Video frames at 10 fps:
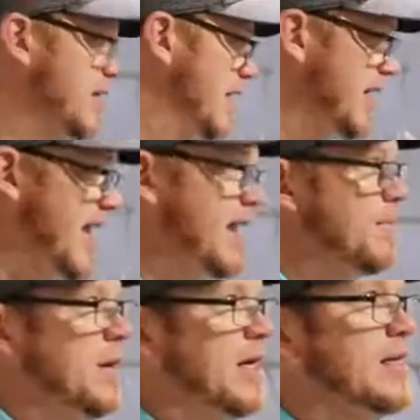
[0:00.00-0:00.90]
The
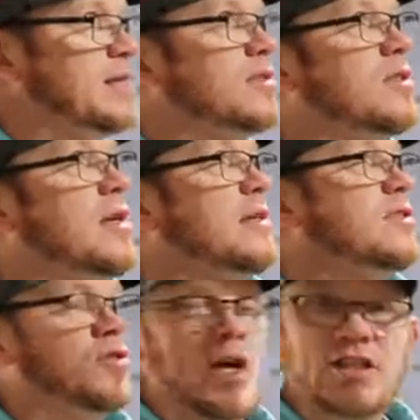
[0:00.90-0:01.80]
canopy, it
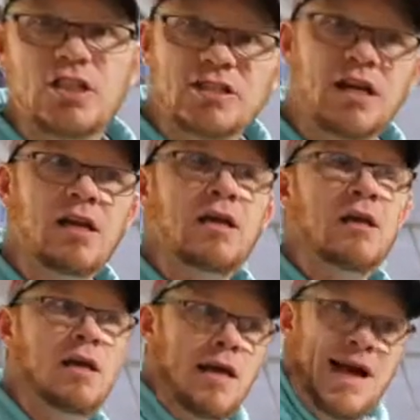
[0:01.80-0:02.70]
stretches
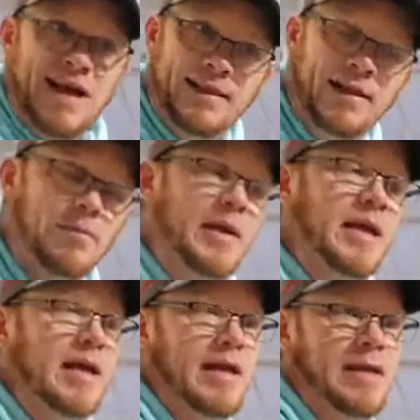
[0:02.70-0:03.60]
a little
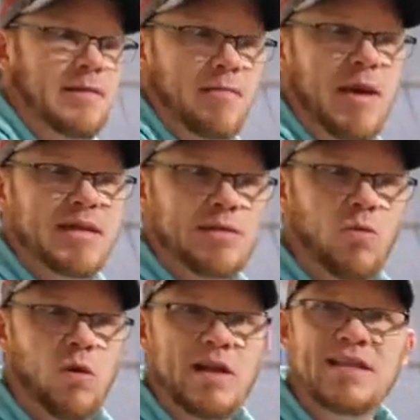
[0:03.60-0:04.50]
bit and it makes it
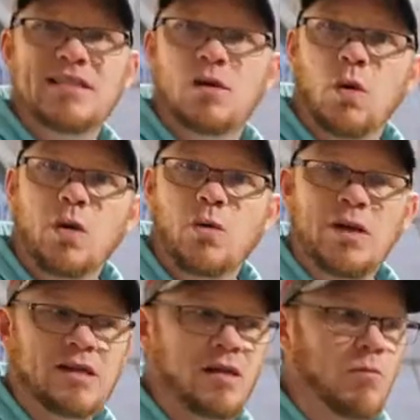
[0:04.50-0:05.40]
more easy to work
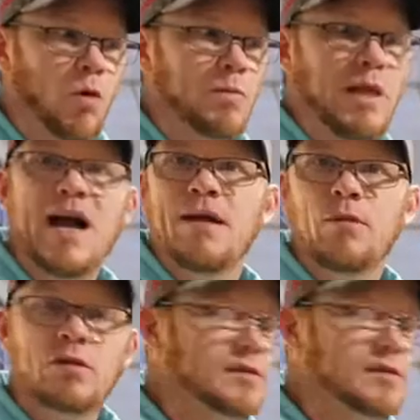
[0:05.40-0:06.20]
with, more pliable.